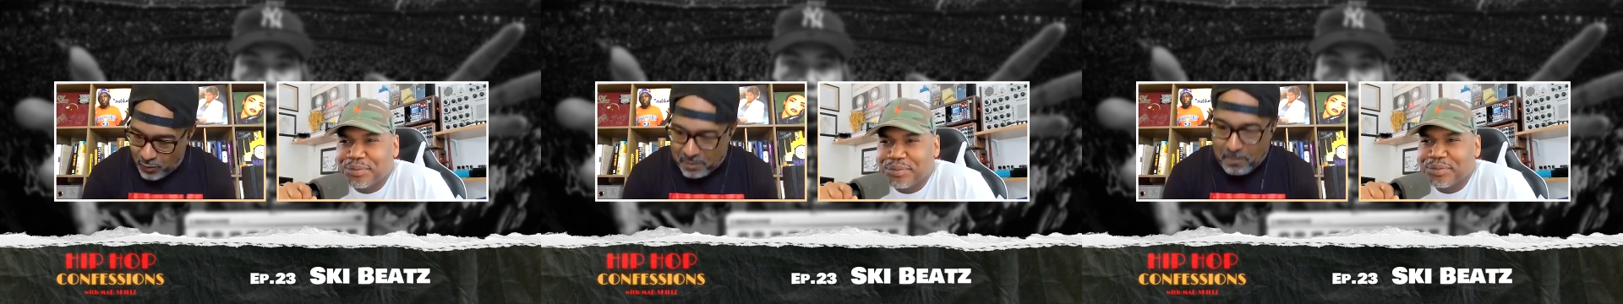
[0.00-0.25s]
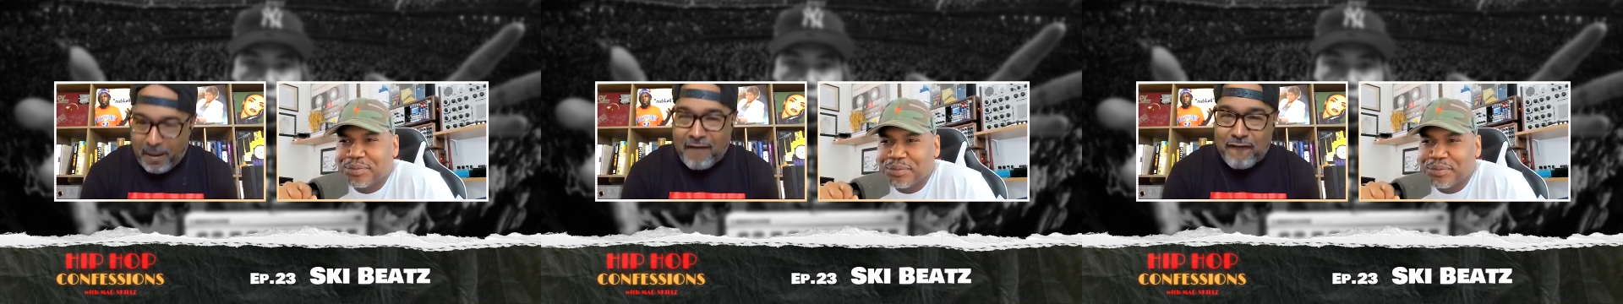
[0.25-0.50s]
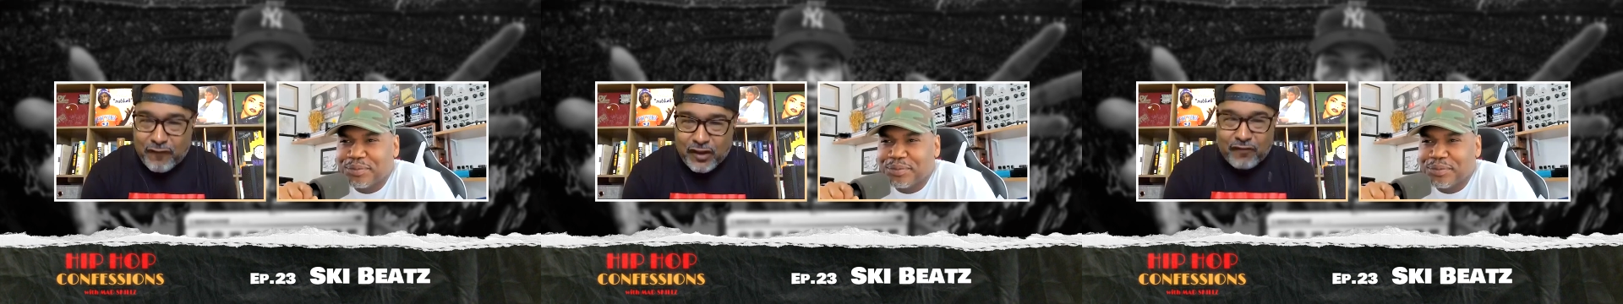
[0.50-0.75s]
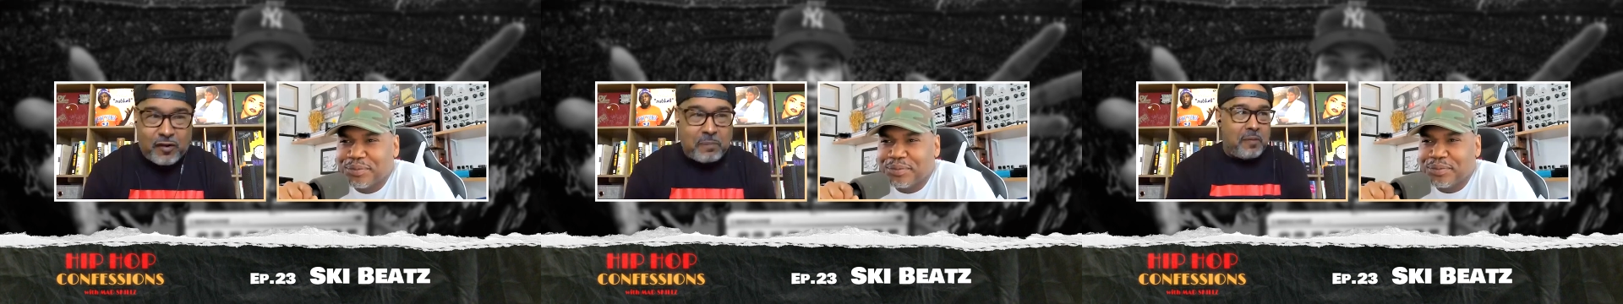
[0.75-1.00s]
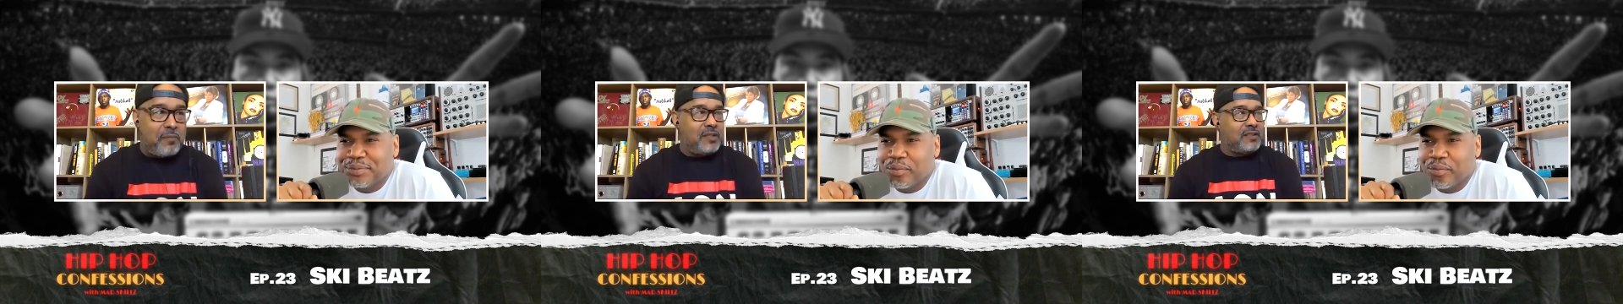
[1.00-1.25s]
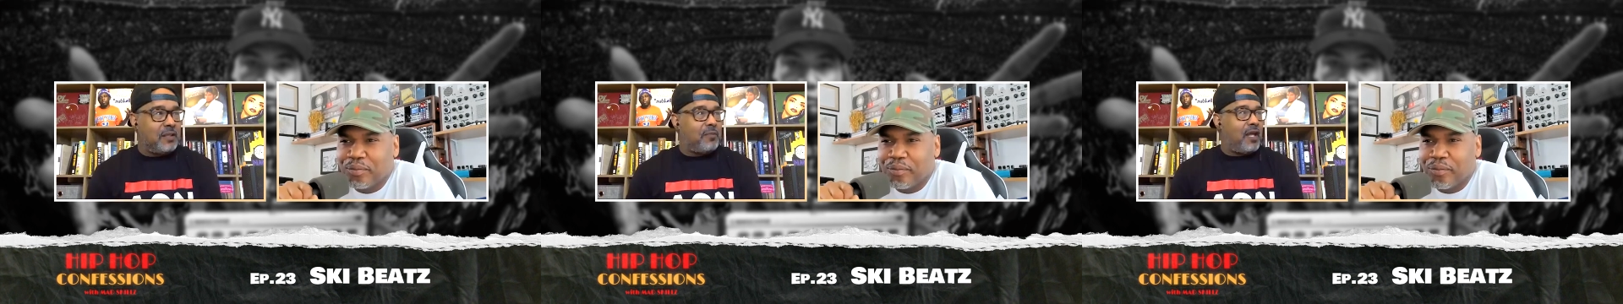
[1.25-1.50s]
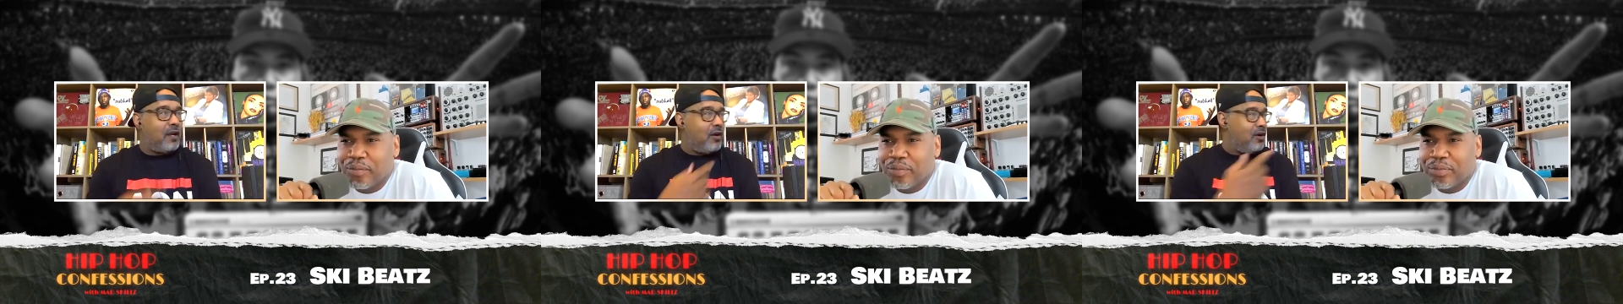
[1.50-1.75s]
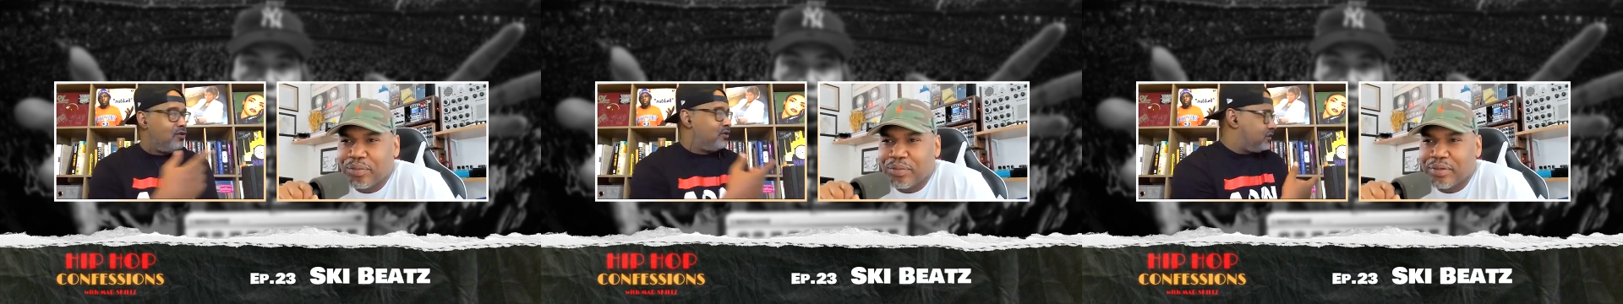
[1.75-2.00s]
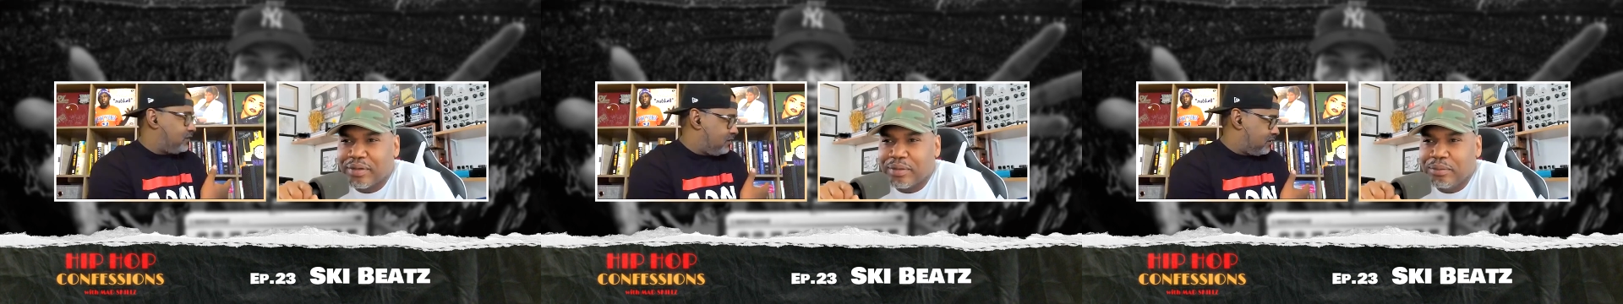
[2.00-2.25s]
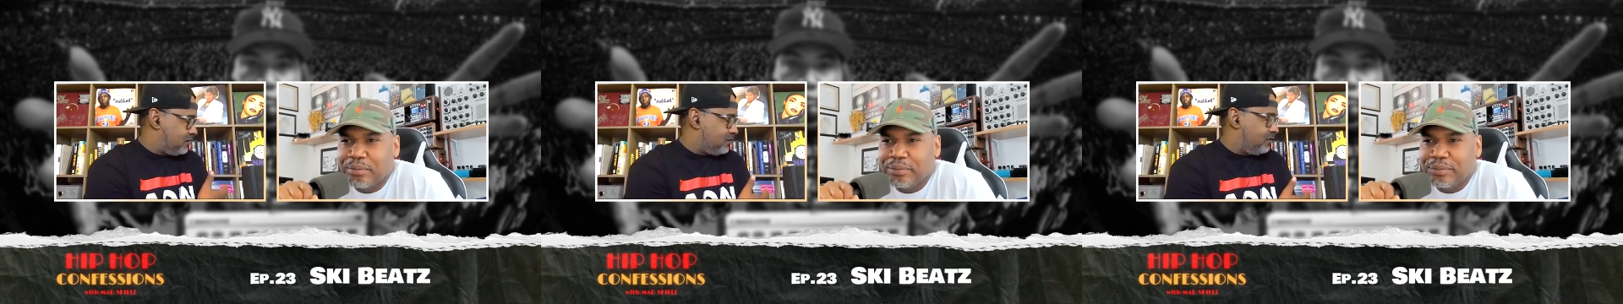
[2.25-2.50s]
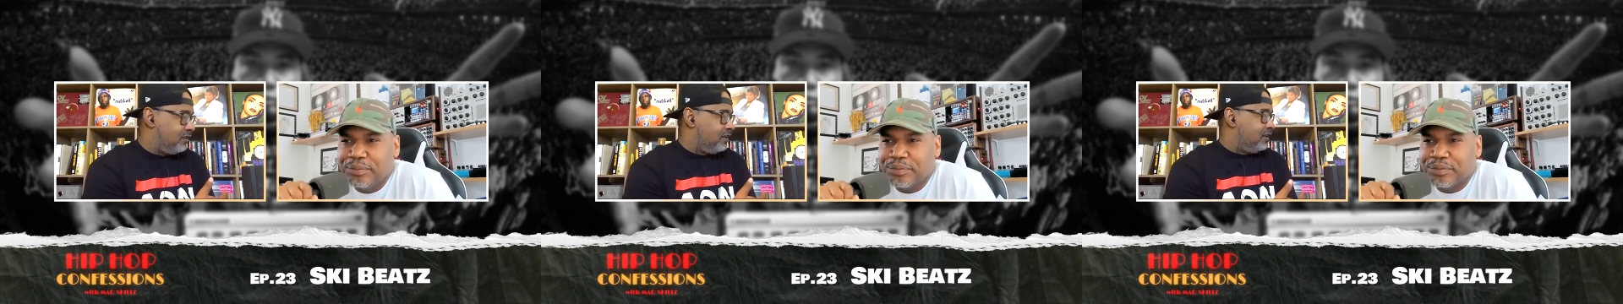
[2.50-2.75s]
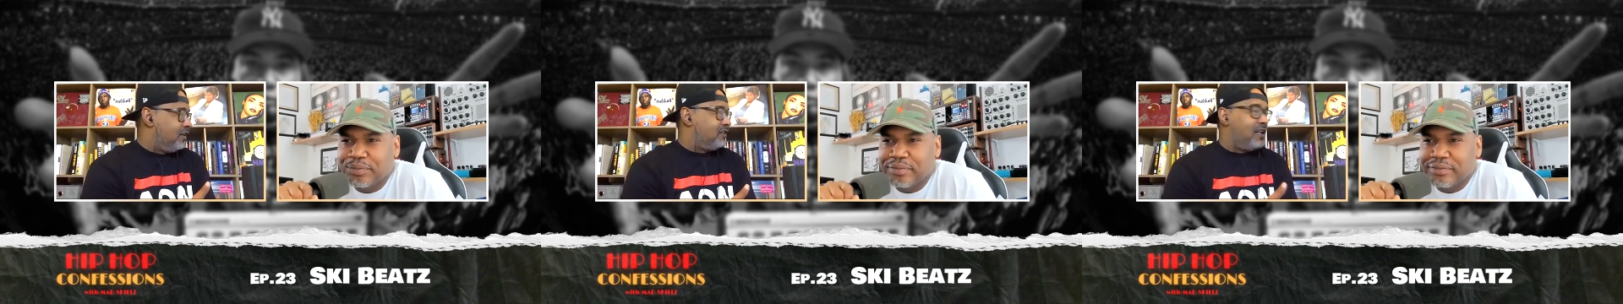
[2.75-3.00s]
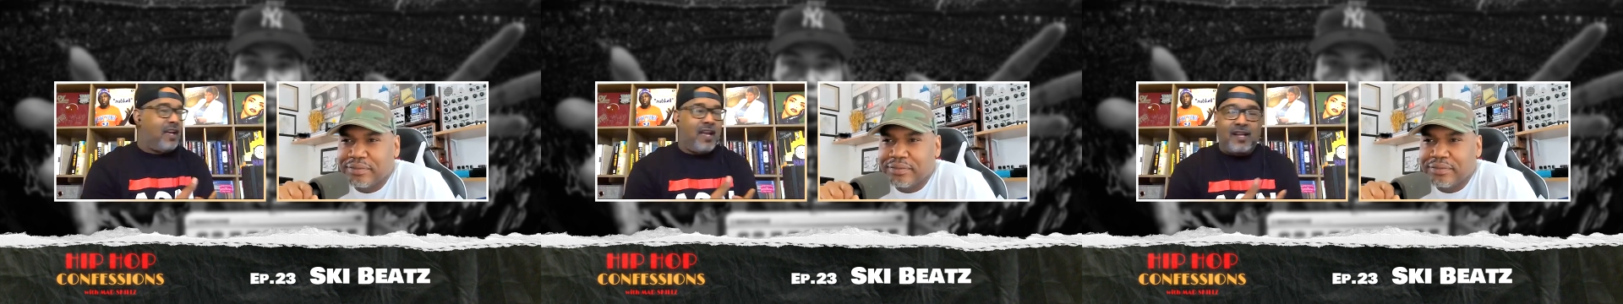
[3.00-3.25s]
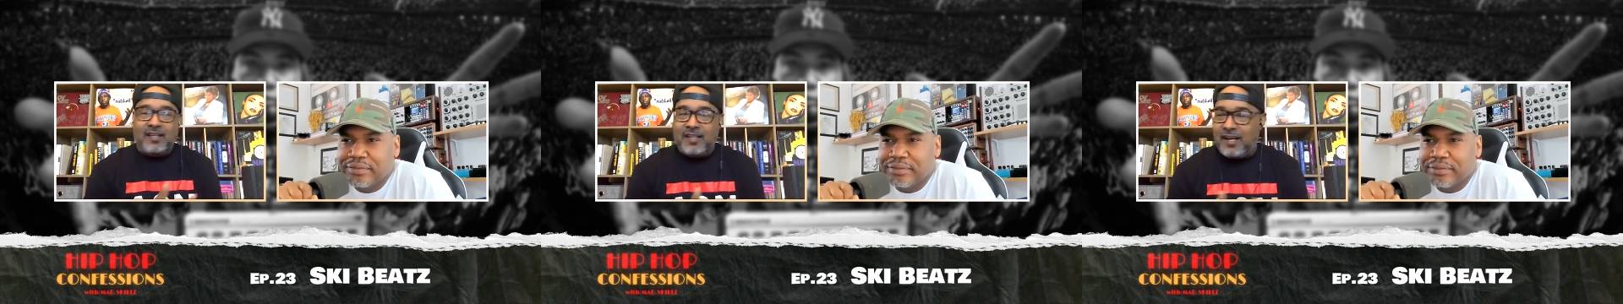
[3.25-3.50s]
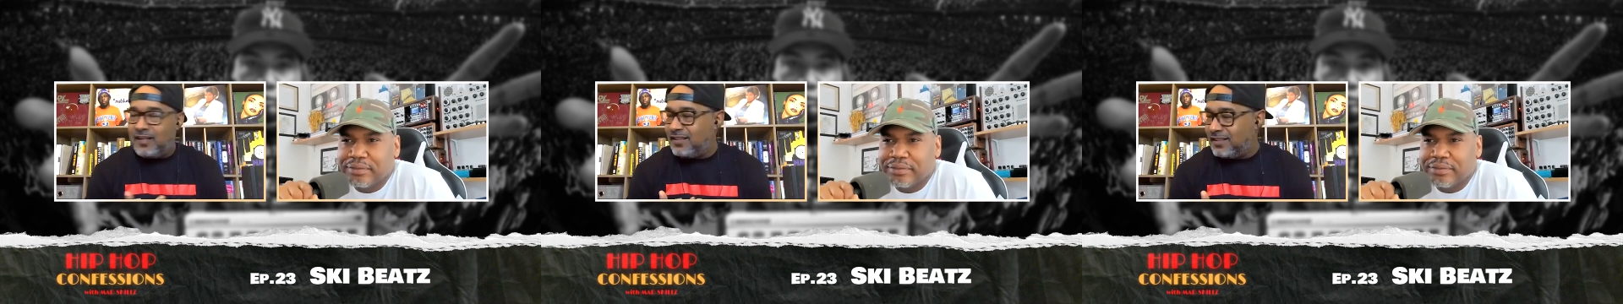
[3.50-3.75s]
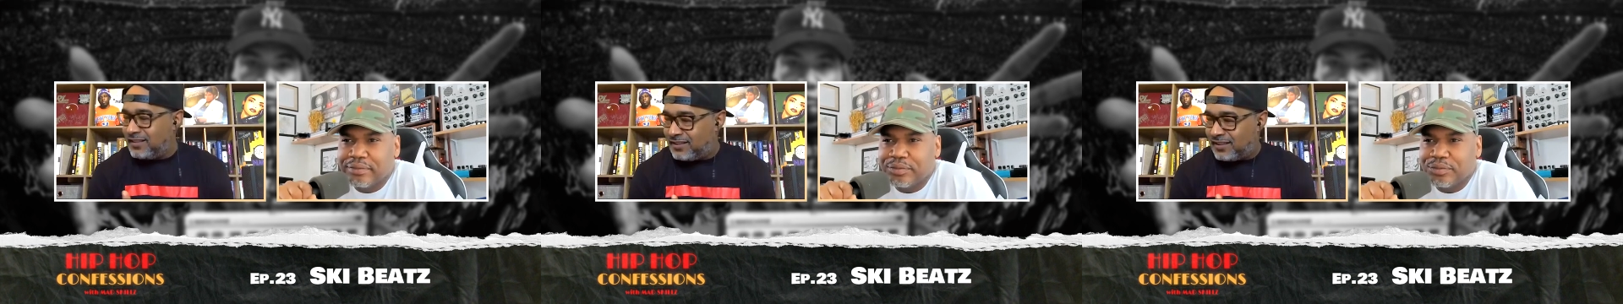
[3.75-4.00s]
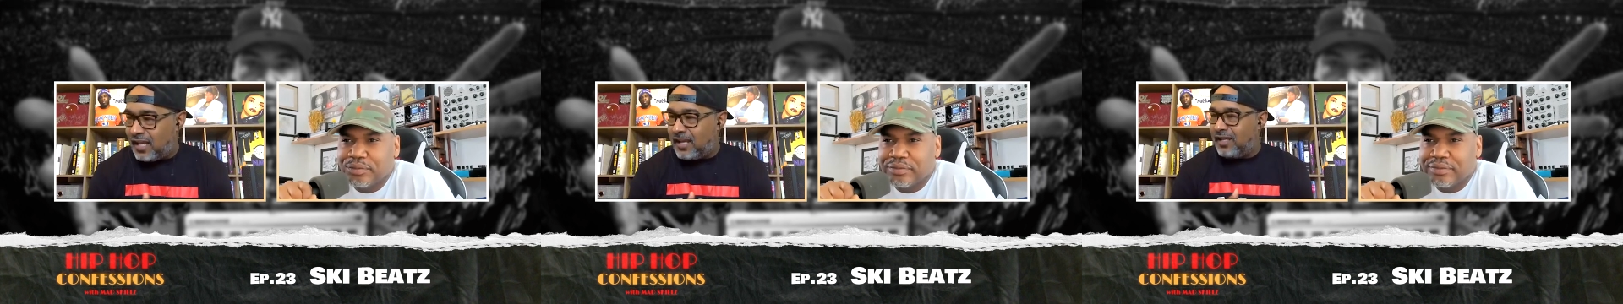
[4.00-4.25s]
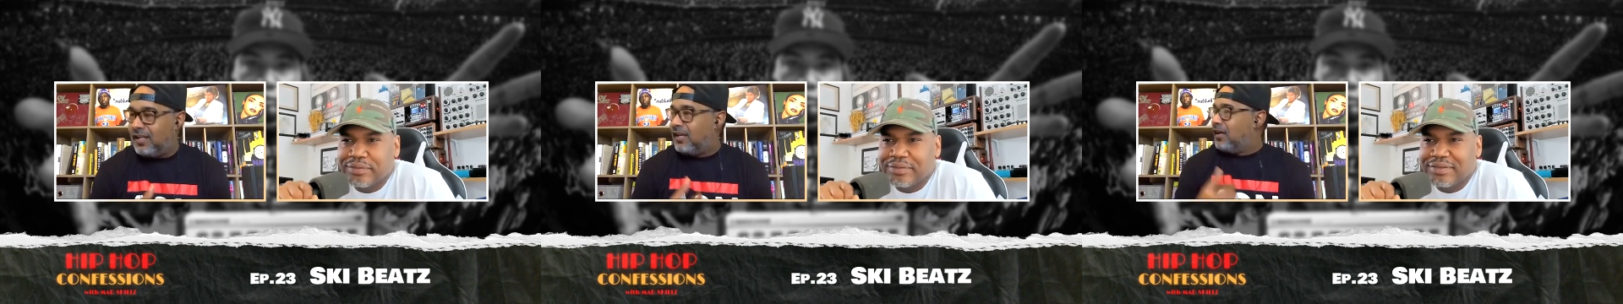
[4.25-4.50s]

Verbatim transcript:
Speaker 1: one of my vivid memories. I'm like, oh shit, so damn LL didn't stay.